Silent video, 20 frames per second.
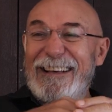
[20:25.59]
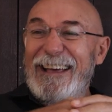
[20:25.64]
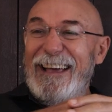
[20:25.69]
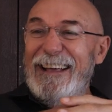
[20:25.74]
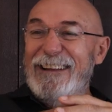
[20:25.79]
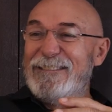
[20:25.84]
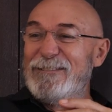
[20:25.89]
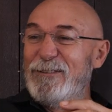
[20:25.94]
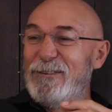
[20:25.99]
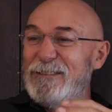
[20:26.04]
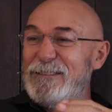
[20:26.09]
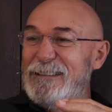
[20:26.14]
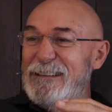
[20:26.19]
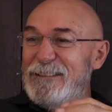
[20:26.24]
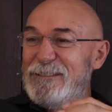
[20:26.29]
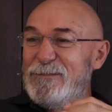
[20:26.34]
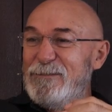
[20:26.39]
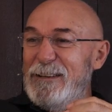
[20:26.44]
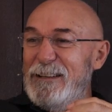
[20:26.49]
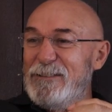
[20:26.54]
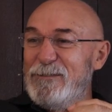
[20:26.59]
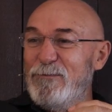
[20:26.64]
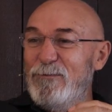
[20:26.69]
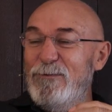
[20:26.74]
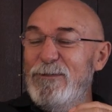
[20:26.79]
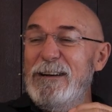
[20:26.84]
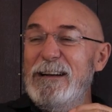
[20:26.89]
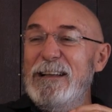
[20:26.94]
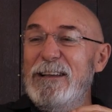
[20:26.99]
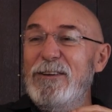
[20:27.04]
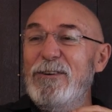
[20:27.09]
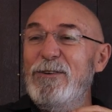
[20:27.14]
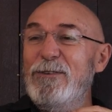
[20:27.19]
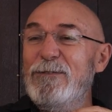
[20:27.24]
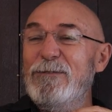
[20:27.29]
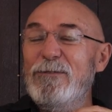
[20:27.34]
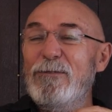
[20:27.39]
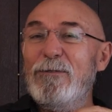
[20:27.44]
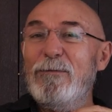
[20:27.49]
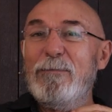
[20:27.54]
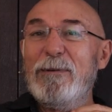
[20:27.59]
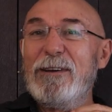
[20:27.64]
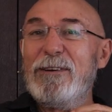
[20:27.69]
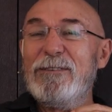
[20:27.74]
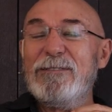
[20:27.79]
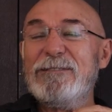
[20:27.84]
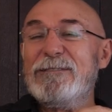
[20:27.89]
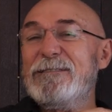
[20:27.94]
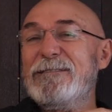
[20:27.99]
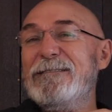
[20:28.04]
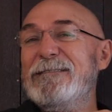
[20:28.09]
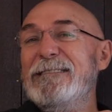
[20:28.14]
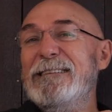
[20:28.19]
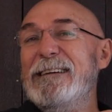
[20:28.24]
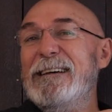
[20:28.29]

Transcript: And so it's really useful, because